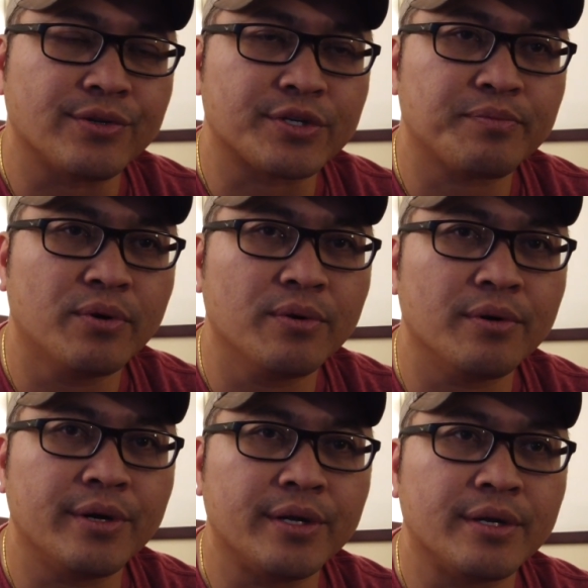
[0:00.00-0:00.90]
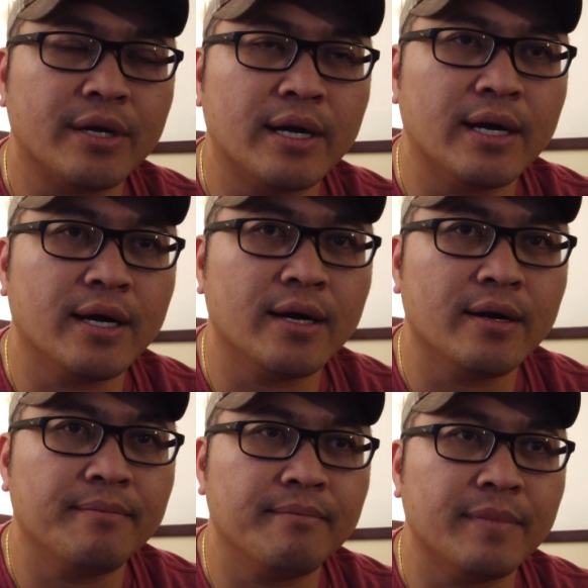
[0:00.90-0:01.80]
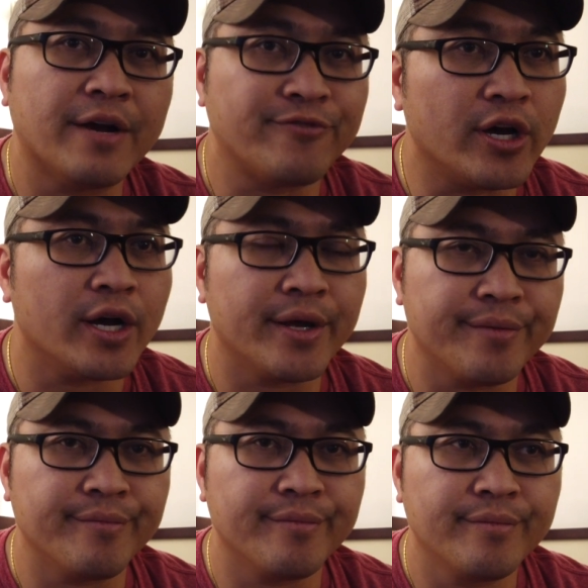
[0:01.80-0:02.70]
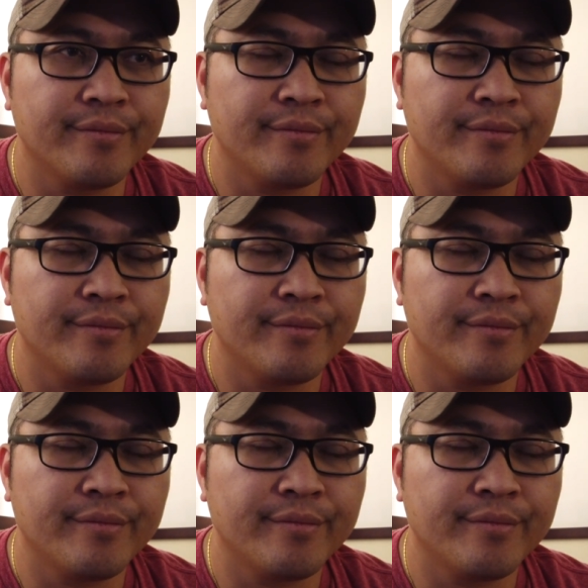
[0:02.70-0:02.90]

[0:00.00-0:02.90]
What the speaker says: this point, I've done